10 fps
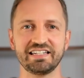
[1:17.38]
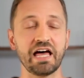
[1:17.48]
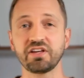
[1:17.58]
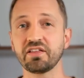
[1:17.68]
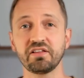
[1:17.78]

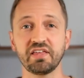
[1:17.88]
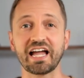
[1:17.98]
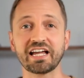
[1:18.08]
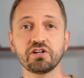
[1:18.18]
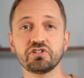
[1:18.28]
Now, the other
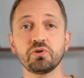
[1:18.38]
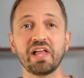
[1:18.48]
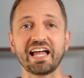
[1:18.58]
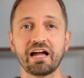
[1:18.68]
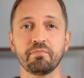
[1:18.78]
thing I can do,
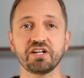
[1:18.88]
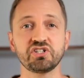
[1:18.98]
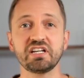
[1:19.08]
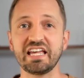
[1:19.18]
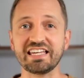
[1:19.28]
like I
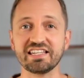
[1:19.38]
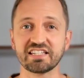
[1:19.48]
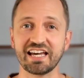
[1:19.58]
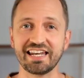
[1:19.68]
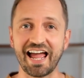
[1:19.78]
mentioned,
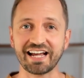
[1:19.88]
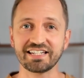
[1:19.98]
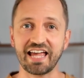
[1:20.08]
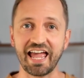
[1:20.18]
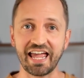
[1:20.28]
is
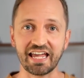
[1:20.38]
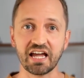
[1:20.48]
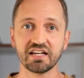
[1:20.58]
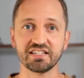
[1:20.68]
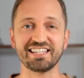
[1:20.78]
connect
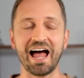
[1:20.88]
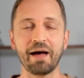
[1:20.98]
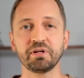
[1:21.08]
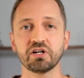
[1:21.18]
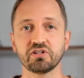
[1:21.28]
a
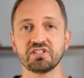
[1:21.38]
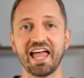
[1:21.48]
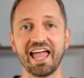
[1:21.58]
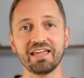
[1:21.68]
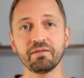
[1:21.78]
Zapier
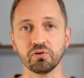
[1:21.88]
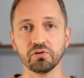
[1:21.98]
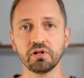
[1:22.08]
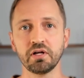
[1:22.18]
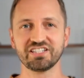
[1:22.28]

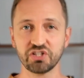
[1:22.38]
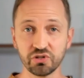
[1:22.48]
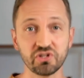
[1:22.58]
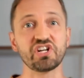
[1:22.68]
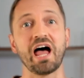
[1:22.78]
table
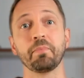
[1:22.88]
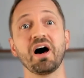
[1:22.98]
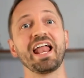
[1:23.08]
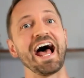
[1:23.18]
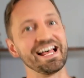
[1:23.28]
to the
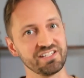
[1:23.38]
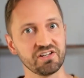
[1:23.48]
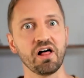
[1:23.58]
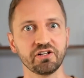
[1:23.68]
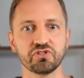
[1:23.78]
chatbot as
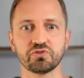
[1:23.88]
a knowledge